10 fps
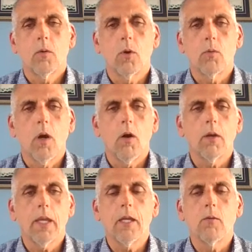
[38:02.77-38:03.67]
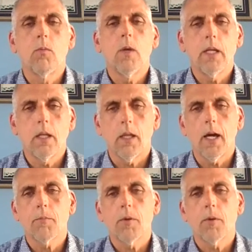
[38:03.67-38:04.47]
wrong. He had written a lot of